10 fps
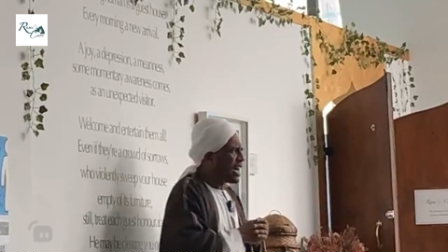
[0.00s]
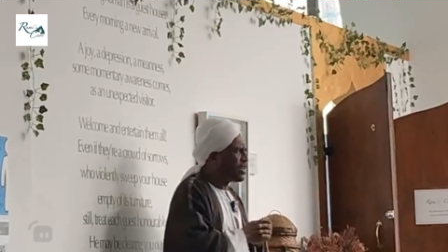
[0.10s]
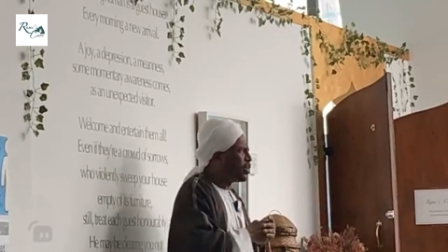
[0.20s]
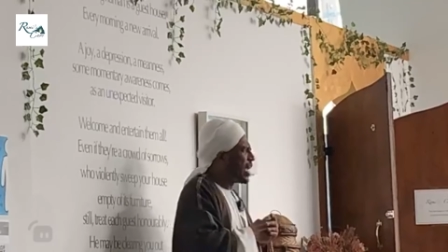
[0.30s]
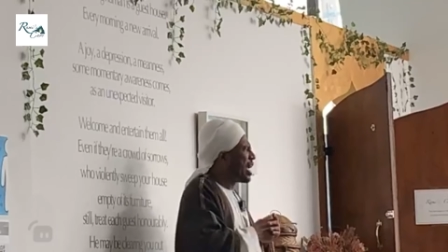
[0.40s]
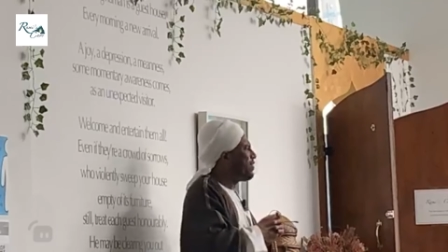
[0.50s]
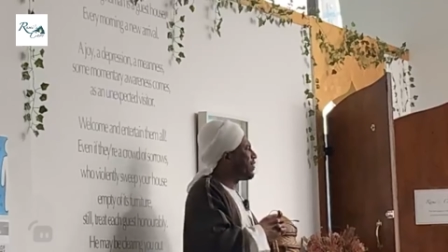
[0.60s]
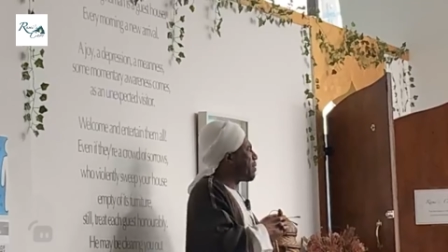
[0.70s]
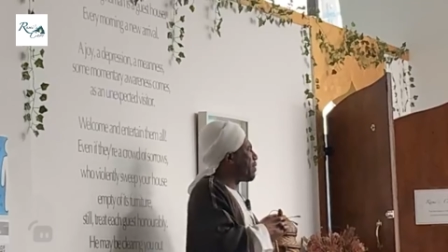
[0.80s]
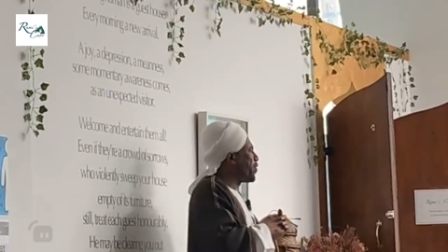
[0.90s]
And today,
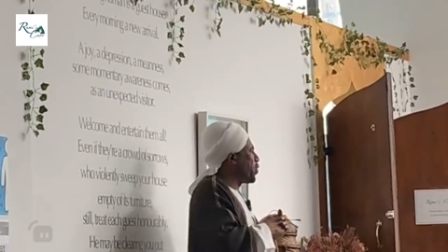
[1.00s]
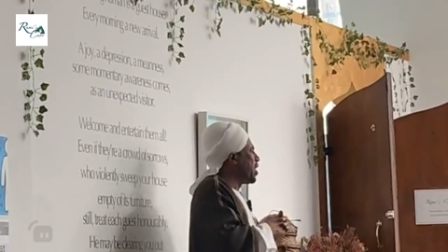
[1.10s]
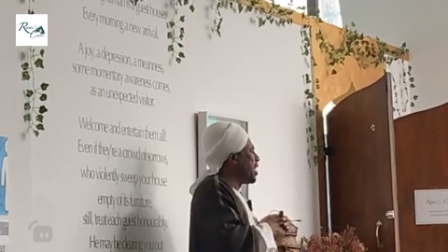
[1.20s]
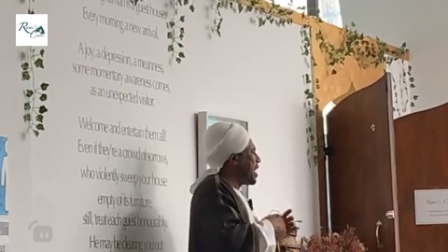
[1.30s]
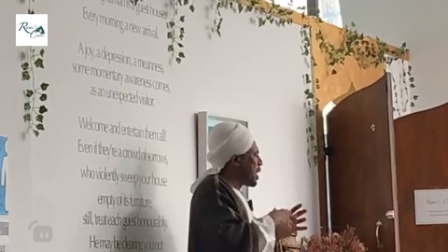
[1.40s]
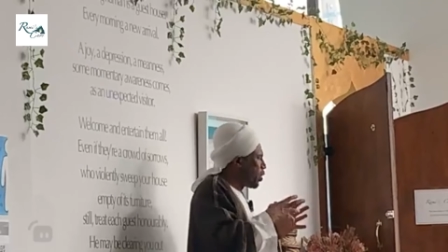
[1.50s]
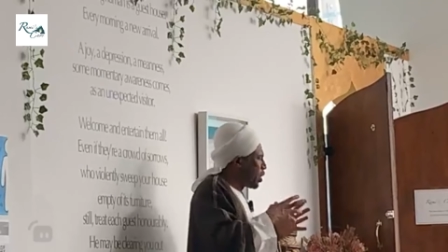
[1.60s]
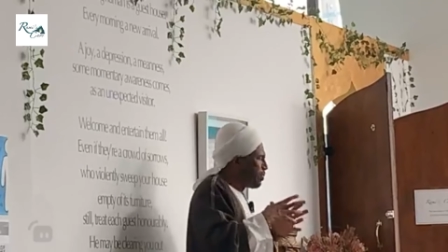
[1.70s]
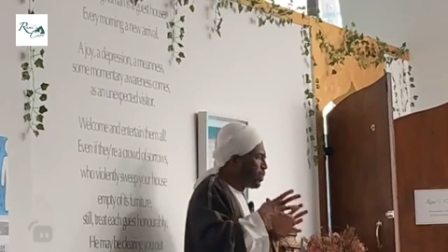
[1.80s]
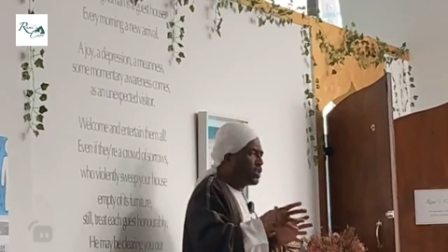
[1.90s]
if some of you are
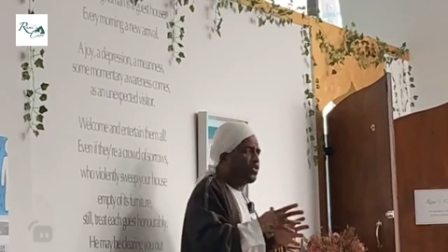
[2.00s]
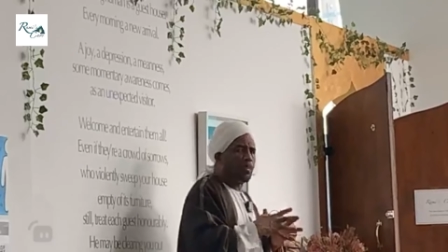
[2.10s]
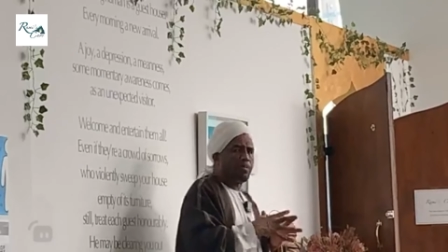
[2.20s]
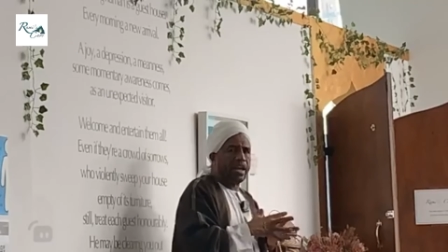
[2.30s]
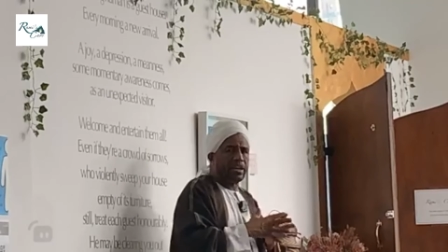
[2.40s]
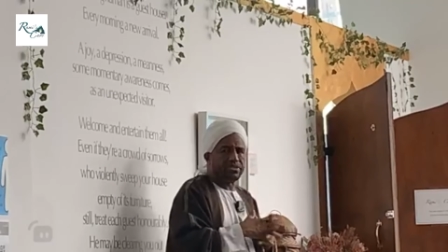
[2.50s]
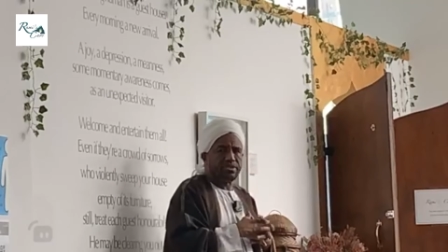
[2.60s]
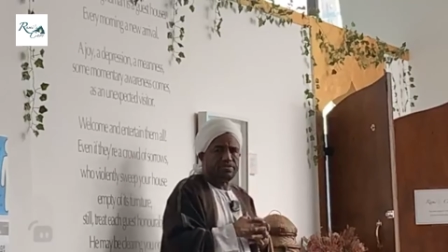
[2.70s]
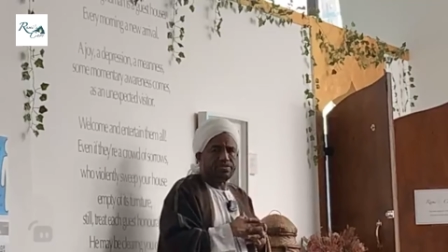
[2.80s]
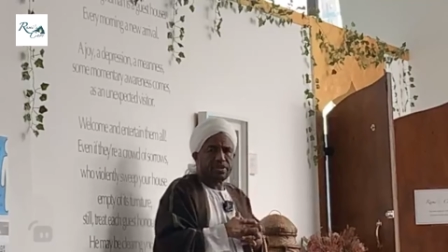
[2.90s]
cooking beautiful
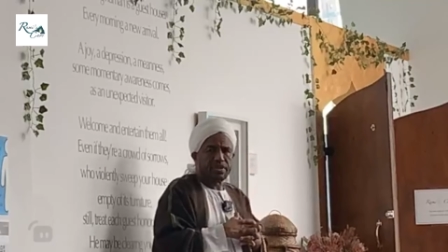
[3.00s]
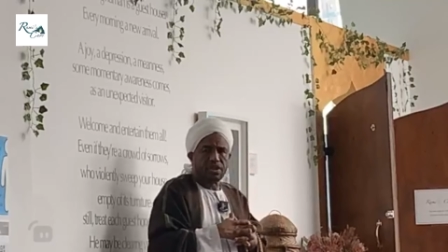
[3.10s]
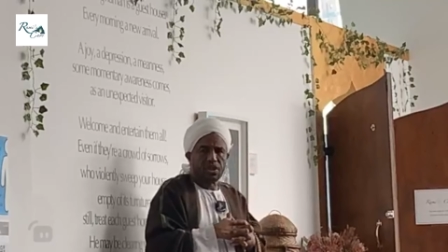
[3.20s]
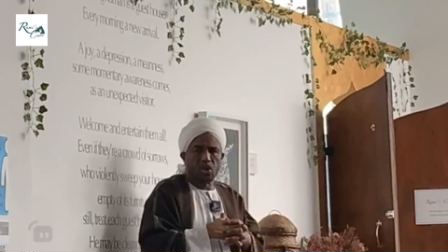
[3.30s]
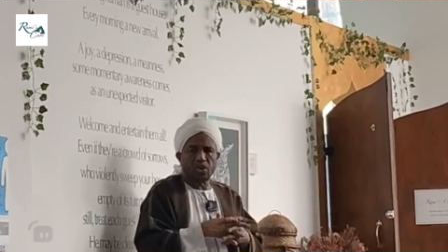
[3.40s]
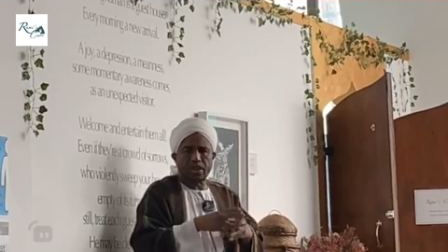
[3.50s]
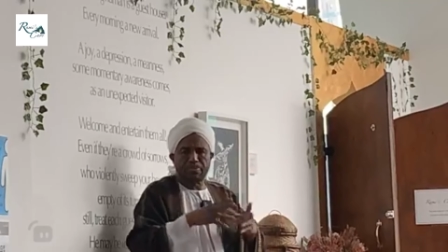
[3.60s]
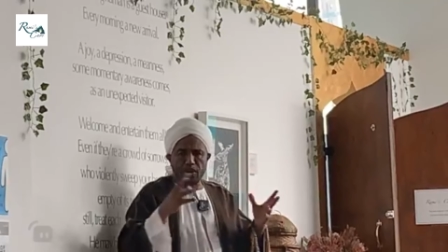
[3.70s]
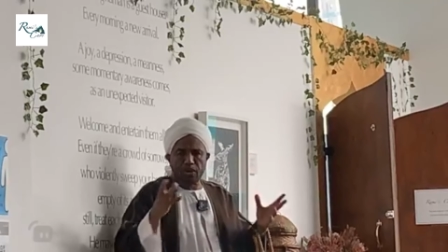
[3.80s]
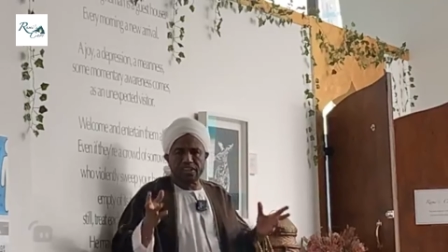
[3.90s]
meals, you know, the
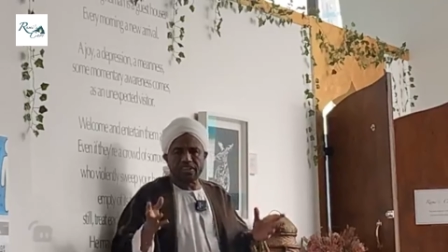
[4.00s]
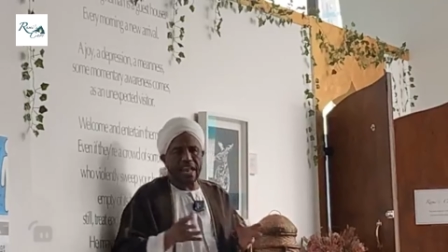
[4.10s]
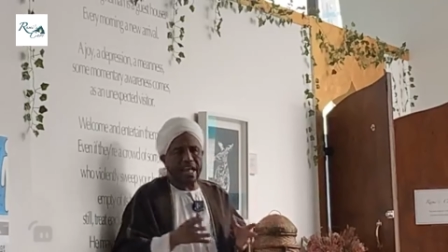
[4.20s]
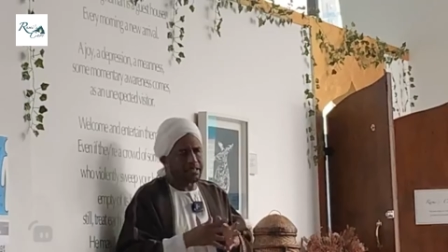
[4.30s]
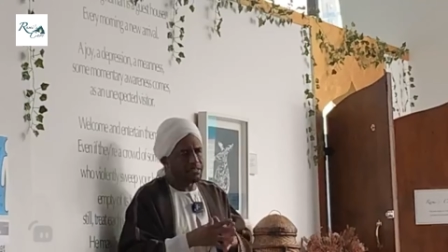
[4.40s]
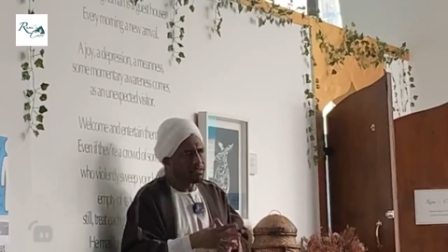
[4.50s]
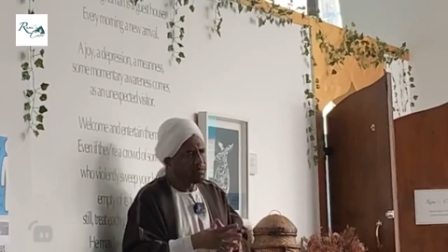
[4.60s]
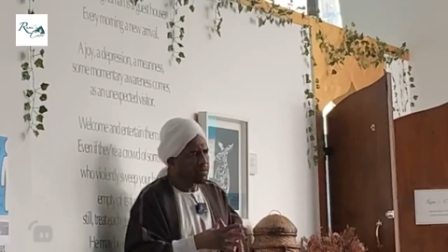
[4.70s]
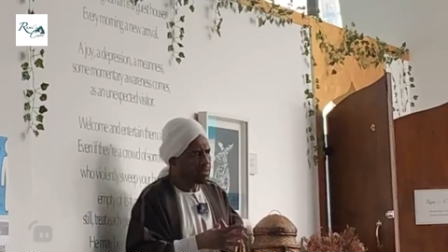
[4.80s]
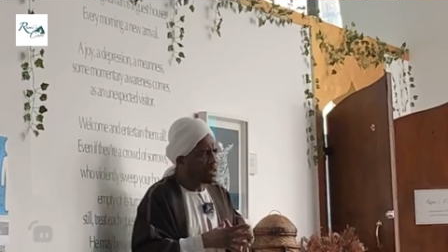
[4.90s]
people of this land,
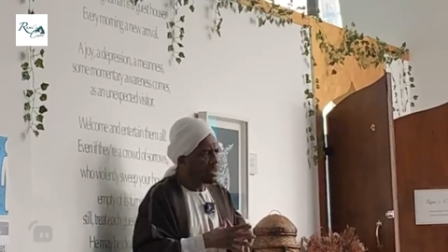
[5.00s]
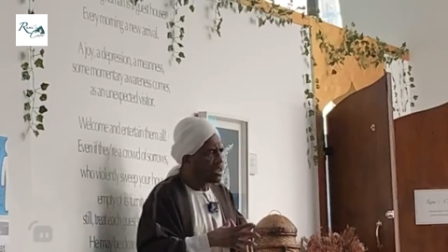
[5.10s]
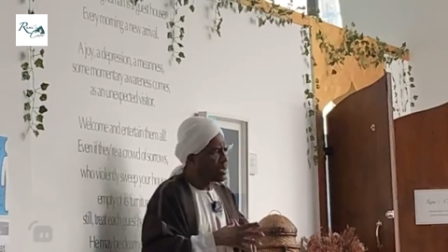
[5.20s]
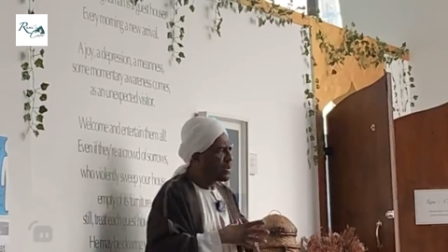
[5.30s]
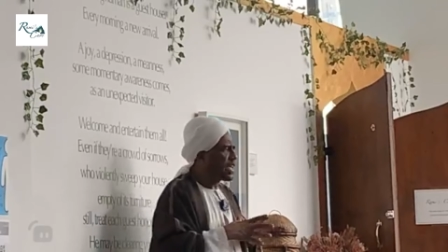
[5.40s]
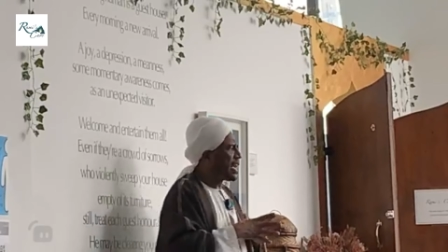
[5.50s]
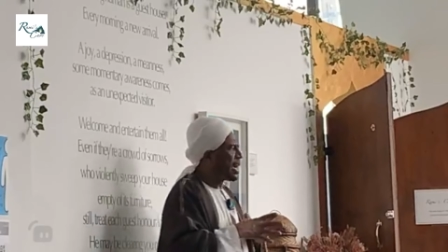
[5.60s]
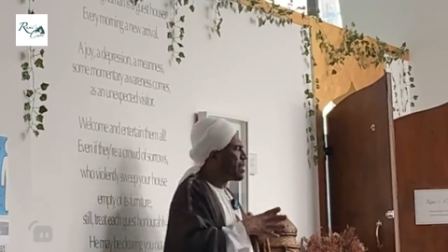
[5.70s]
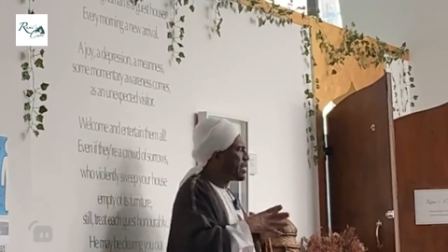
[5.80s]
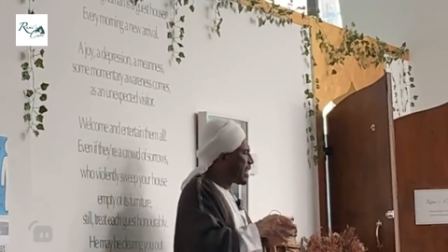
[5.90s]

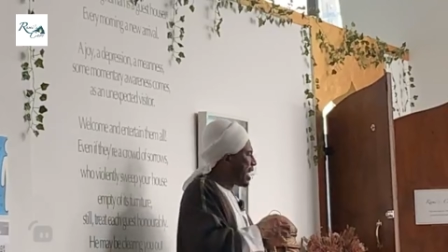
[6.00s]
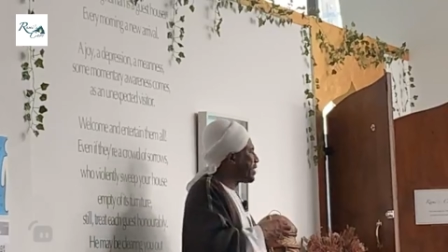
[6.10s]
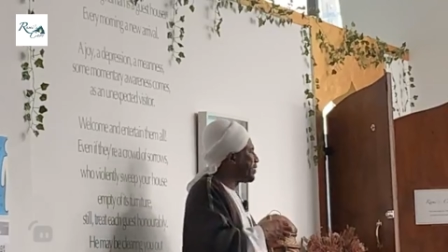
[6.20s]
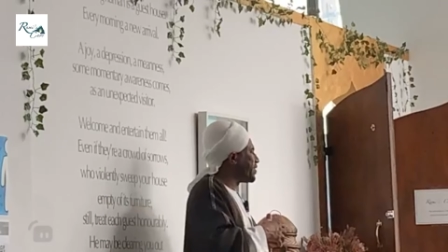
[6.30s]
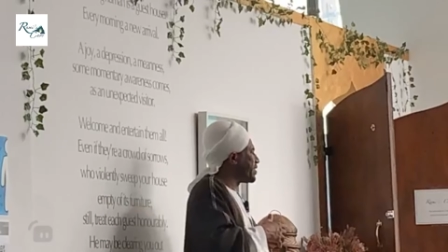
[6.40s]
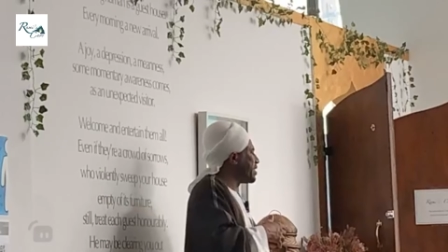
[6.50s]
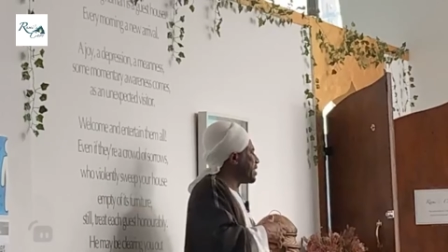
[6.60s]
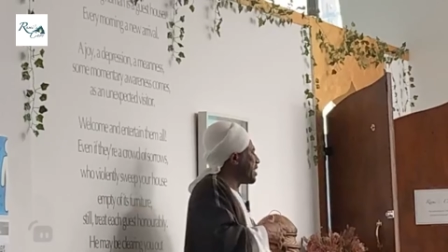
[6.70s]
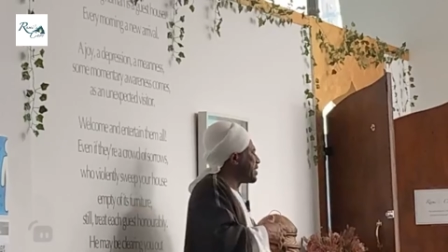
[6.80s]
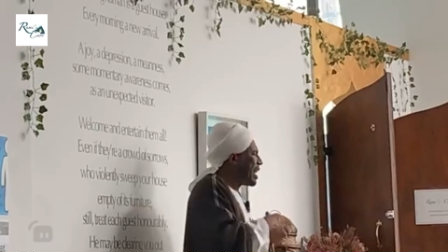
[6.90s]
especially among the natives,
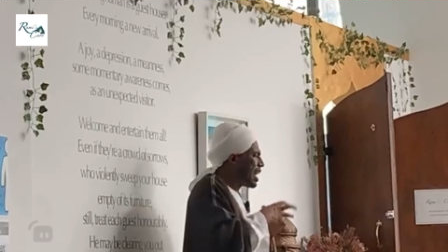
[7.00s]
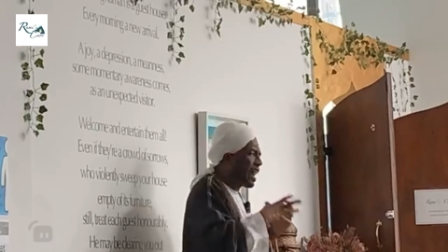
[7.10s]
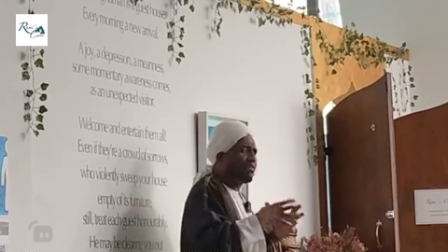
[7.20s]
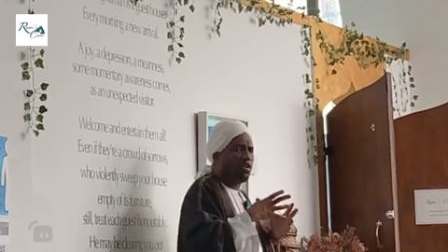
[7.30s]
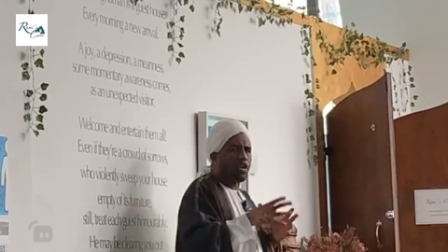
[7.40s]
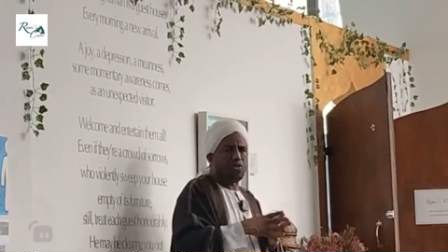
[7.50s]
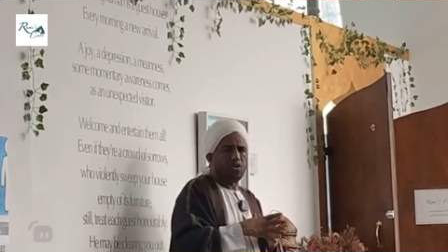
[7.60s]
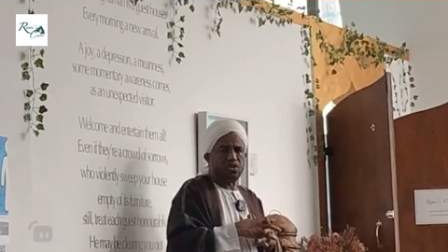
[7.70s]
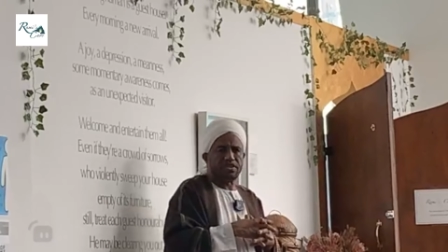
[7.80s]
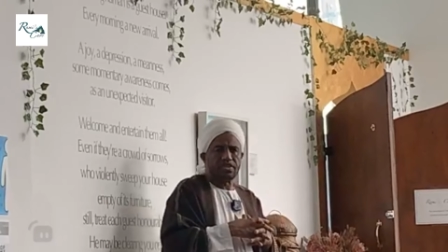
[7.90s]
they love our
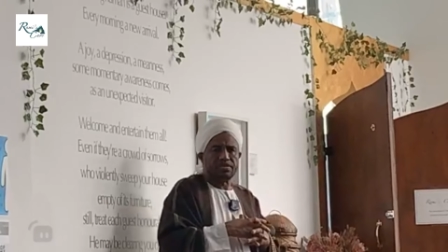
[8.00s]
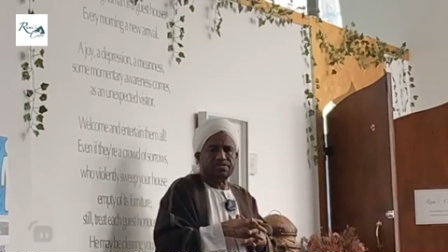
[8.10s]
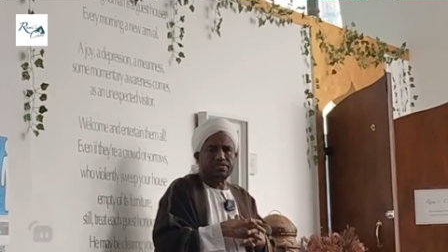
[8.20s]
foods.